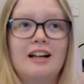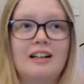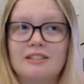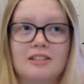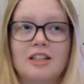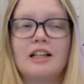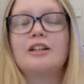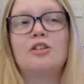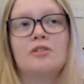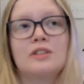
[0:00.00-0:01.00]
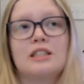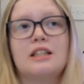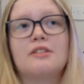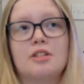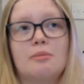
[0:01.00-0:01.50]
And like,
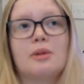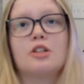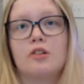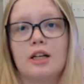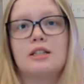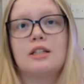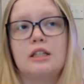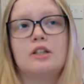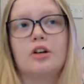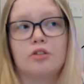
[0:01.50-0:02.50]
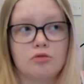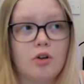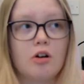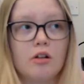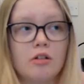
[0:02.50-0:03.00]
obviously if something drastically goes
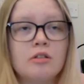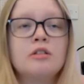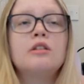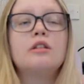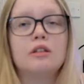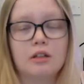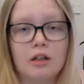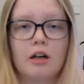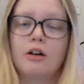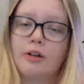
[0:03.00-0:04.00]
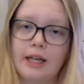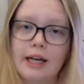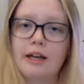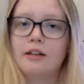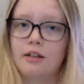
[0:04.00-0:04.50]
wrong,
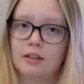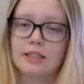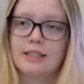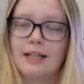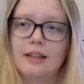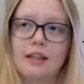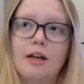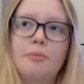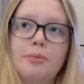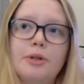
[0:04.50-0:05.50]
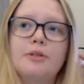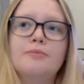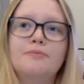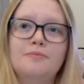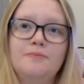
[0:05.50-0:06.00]
okay, I understand that, but
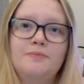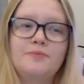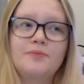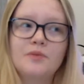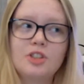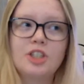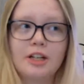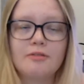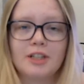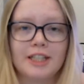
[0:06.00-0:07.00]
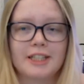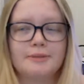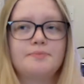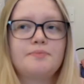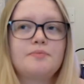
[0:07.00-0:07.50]

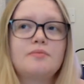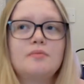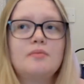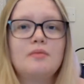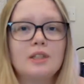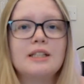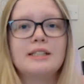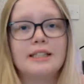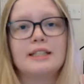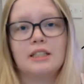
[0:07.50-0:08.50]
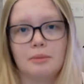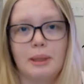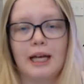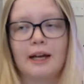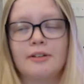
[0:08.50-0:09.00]
generally stick to the
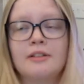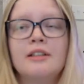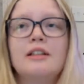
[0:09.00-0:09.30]
plan.